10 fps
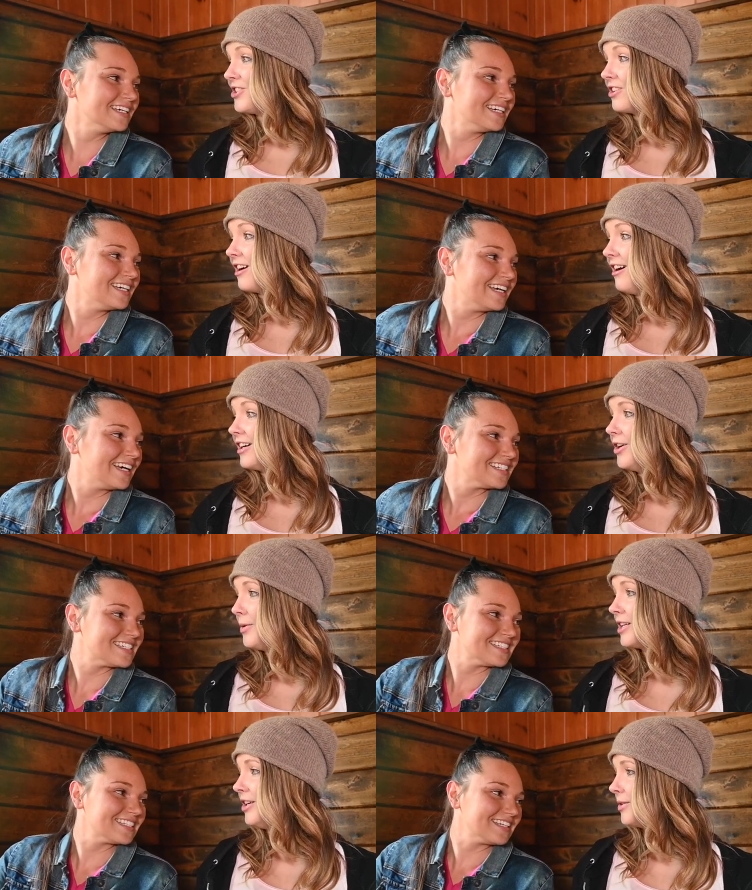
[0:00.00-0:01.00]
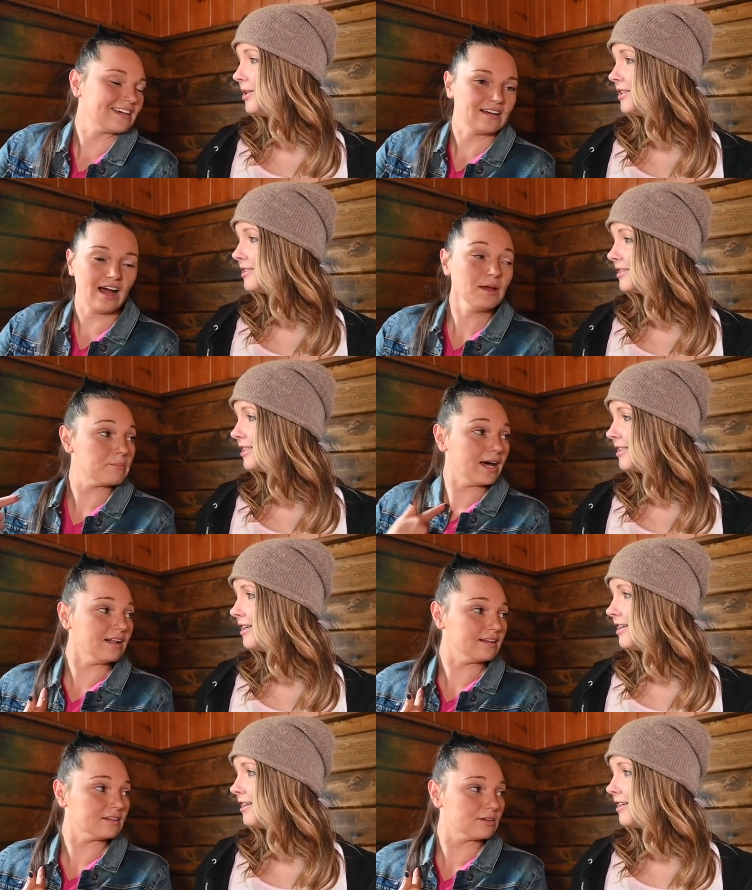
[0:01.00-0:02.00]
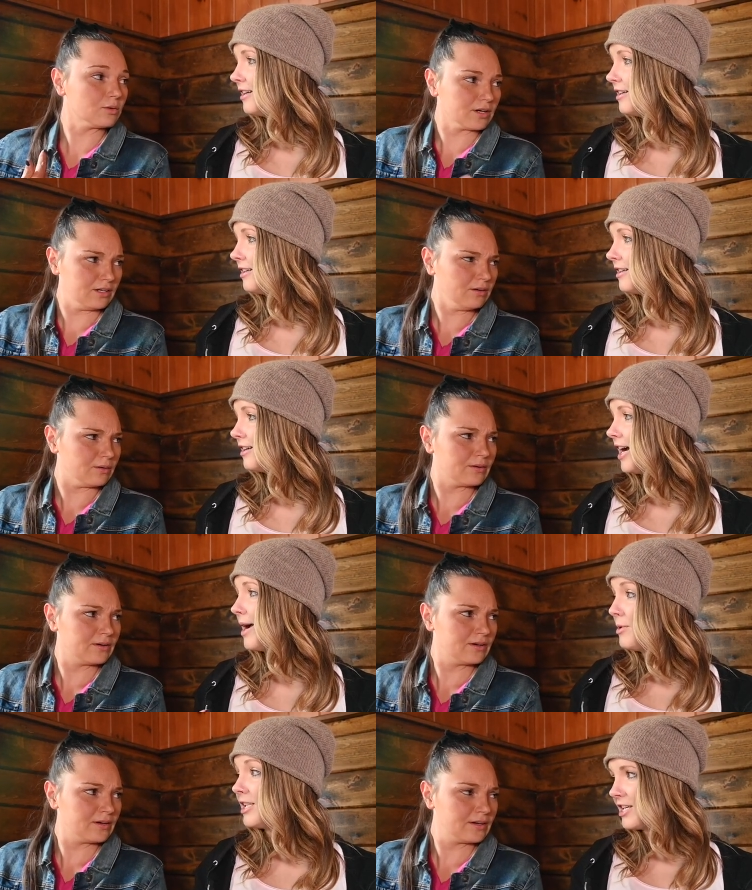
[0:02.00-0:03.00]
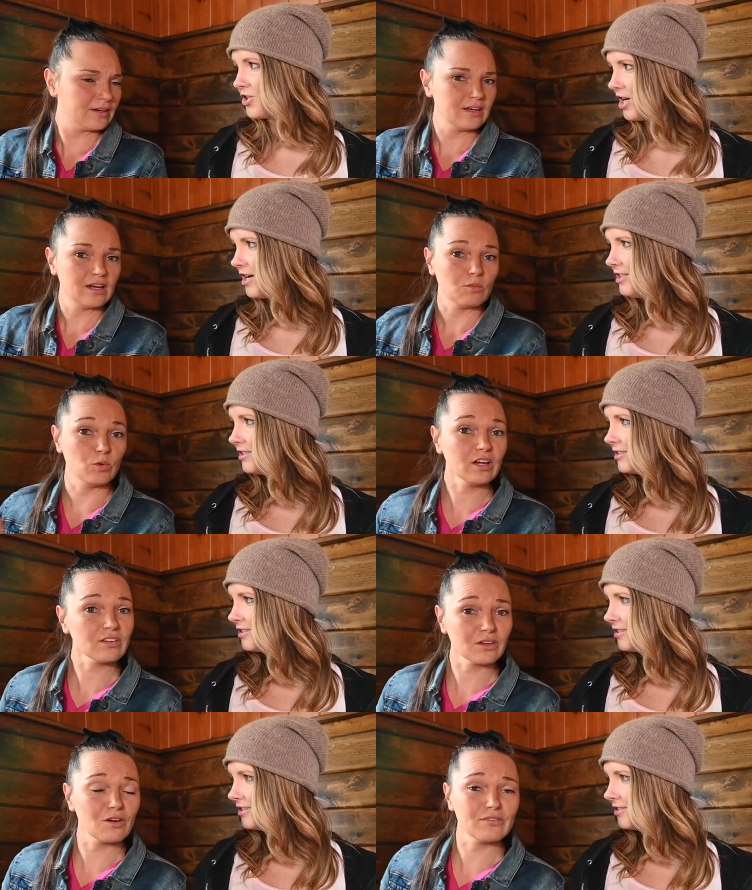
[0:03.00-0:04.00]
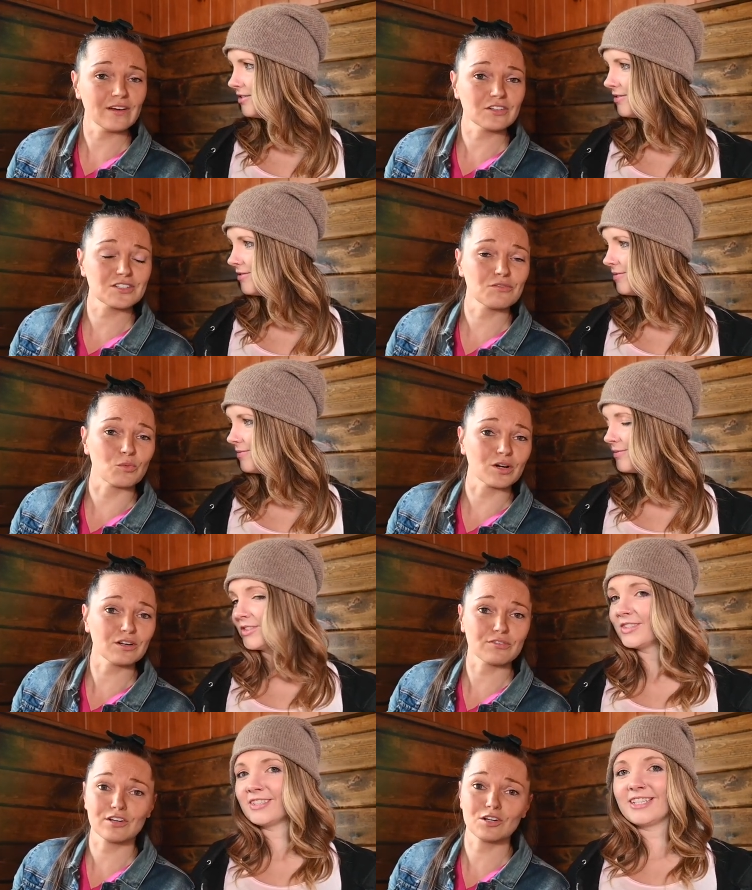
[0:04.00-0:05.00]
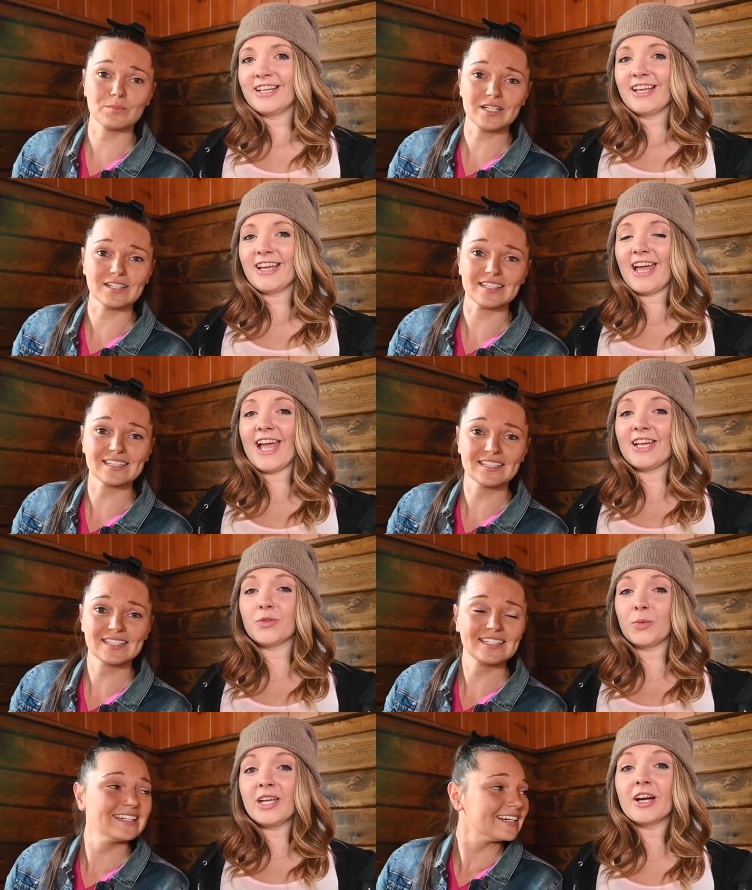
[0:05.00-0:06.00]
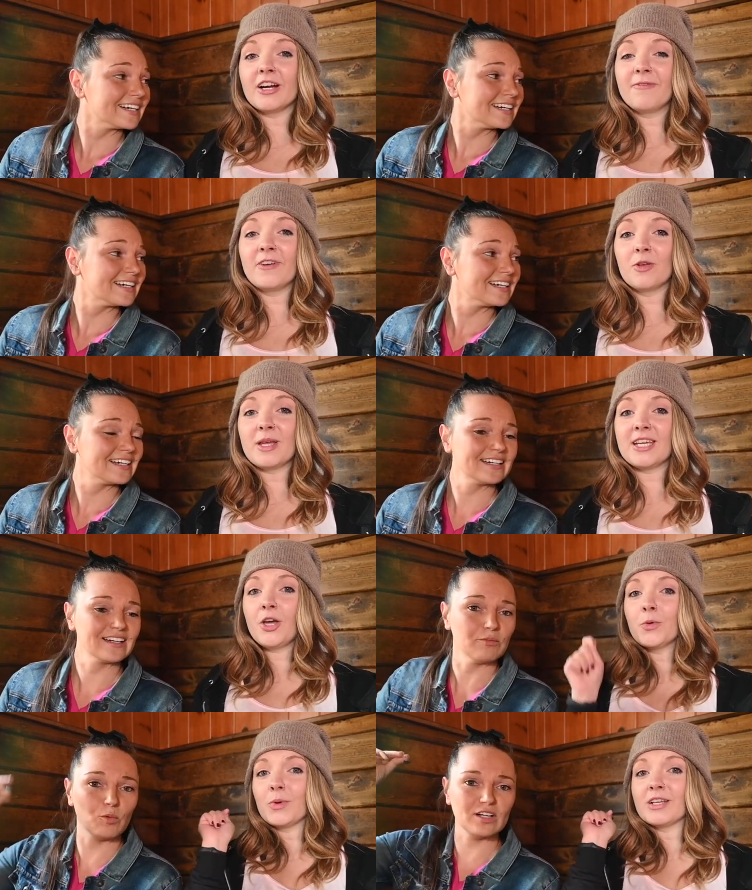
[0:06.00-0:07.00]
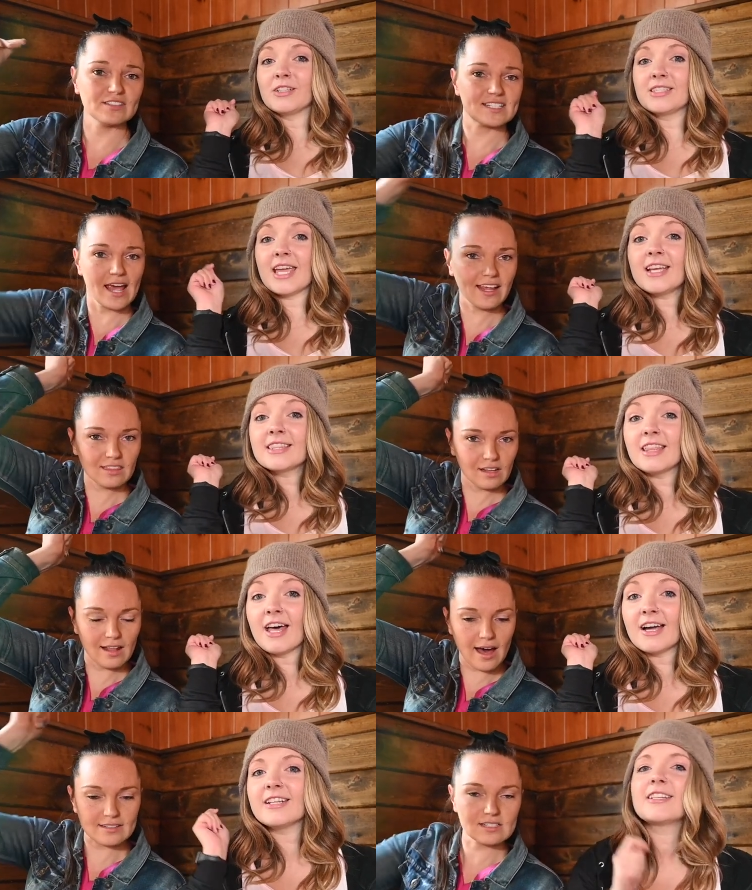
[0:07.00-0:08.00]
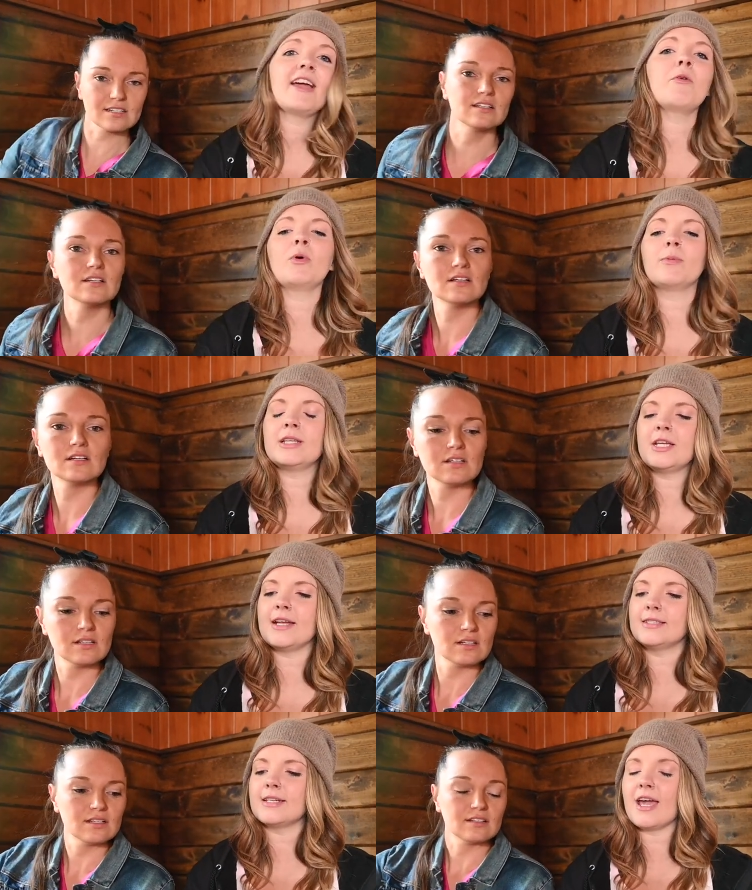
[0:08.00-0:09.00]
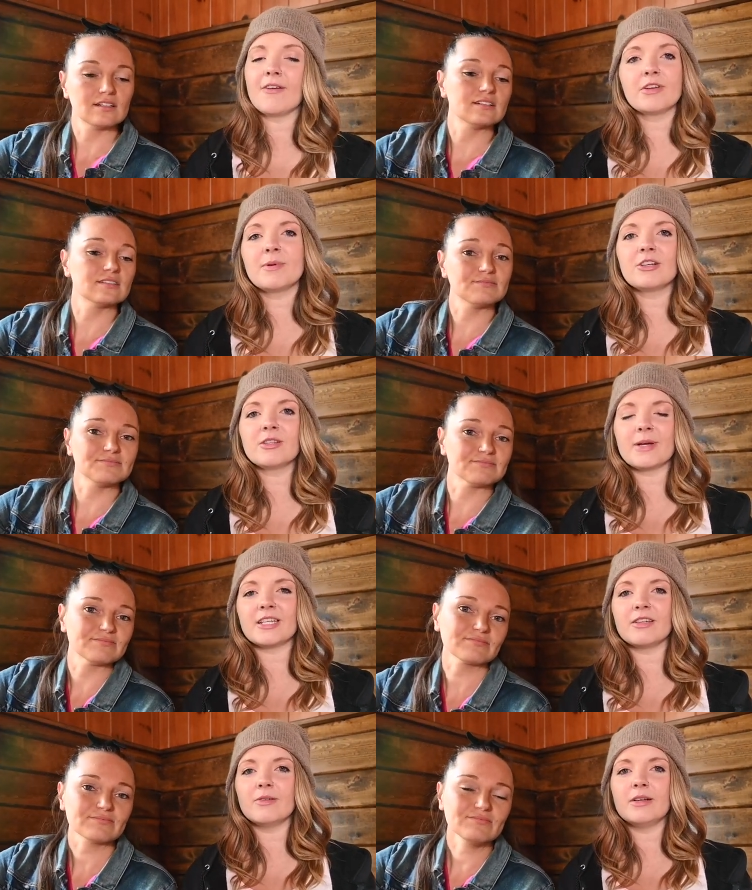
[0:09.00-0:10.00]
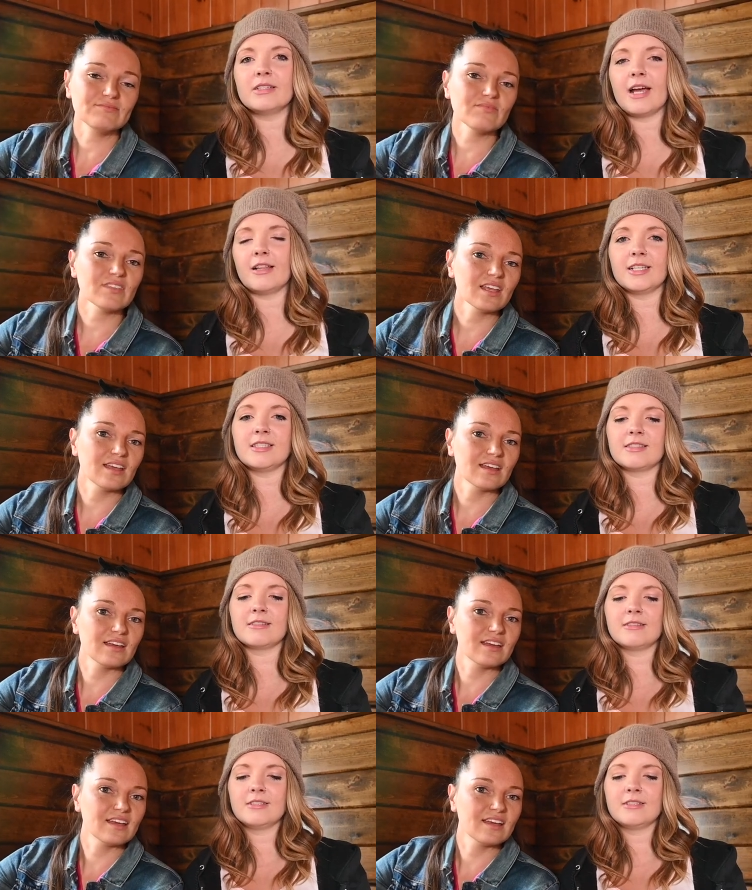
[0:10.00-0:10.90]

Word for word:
Speaker 1: sure are. Who are you? I'm Mel. Who are you? I'm Alicia. We are the co-founders of Work for Your Beer.
Speaker 2: And we are filming We'll, we'll Take the lot, lot, where we taste every beer on the menu, tell us